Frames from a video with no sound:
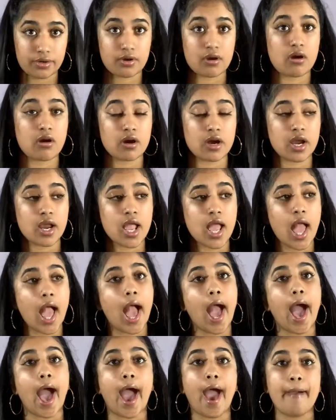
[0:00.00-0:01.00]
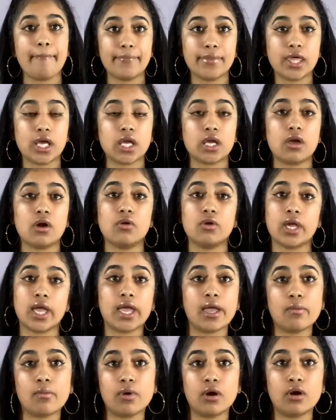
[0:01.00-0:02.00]
car. I'm like,
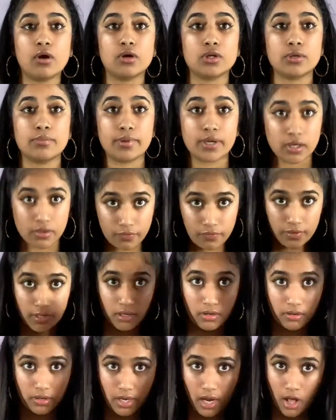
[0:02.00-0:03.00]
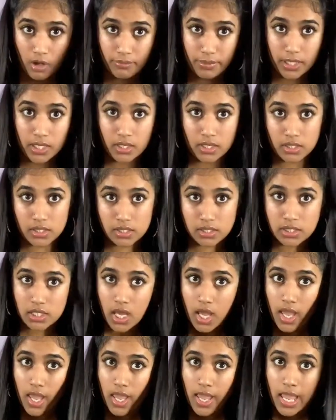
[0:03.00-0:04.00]
okay, well, you better figure it out because
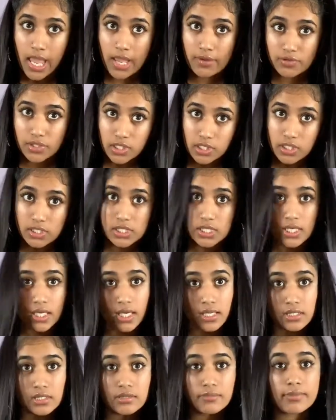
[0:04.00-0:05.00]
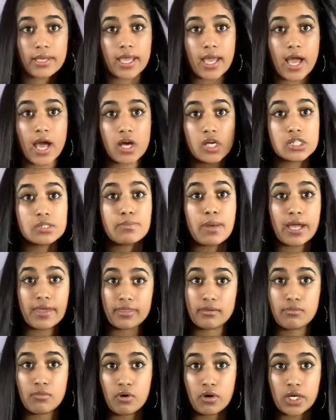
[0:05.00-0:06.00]
if she doesn't get to my house by the
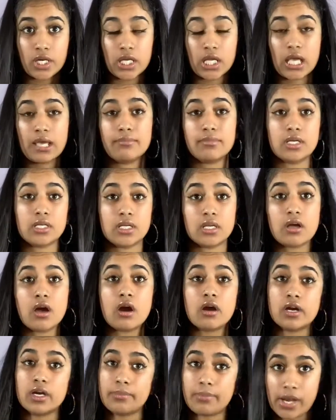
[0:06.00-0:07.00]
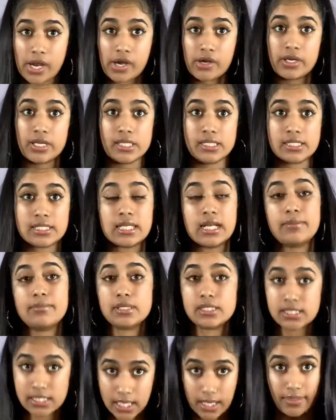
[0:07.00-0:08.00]
morning, I'm going to call her parents and I'm going
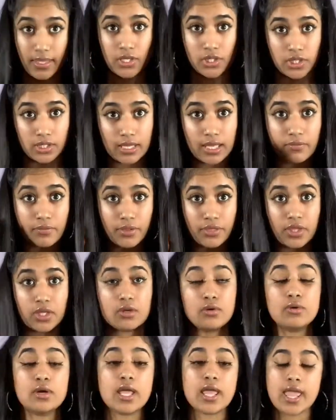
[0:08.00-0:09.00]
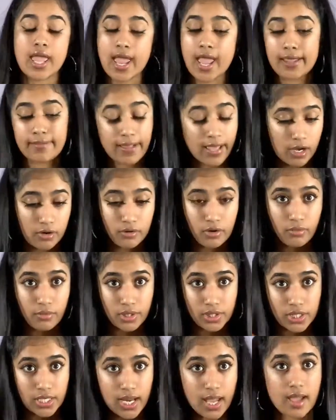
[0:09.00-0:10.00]
to say that she left with you and I don't know where
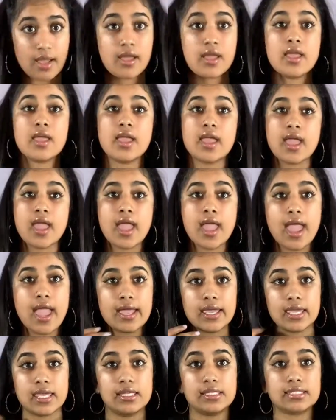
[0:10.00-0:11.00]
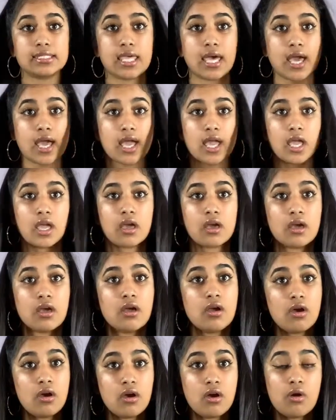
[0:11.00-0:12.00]
she at. And he's like,
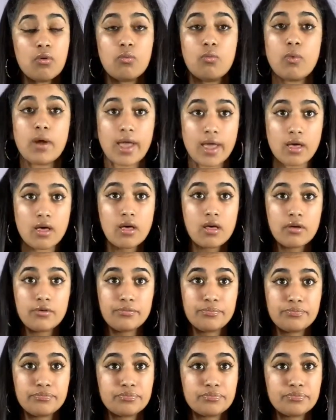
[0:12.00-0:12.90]
well,